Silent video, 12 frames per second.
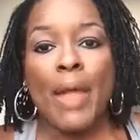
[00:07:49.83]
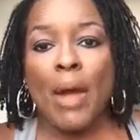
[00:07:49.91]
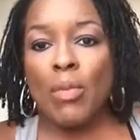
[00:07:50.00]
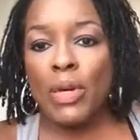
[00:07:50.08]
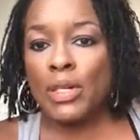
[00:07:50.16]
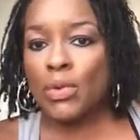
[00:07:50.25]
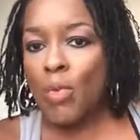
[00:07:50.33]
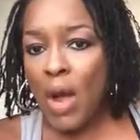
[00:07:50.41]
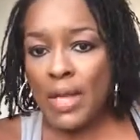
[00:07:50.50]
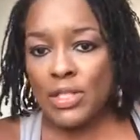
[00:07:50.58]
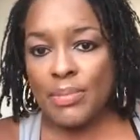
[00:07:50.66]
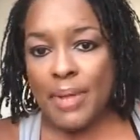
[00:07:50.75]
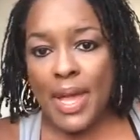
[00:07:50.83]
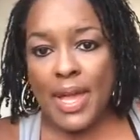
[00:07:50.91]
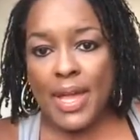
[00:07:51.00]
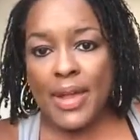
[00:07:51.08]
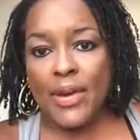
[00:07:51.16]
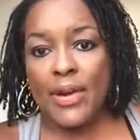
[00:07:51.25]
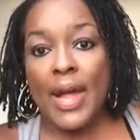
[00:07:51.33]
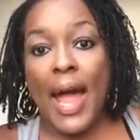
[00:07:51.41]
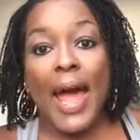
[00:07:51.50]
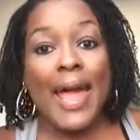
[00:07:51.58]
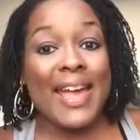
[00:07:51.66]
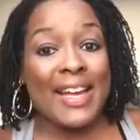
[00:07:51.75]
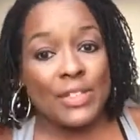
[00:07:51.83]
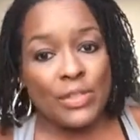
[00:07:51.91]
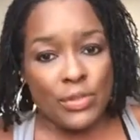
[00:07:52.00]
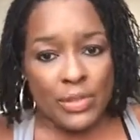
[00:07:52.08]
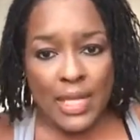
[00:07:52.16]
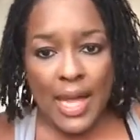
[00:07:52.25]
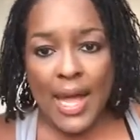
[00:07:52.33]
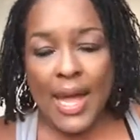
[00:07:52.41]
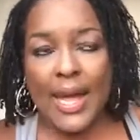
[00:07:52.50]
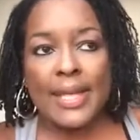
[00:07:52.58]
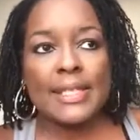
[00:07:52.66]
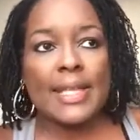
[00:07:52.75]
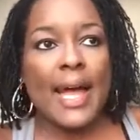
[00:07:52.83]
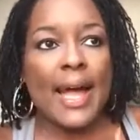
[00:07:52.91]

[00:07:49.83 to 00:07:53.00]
I wanted to wash my hair. I exercise.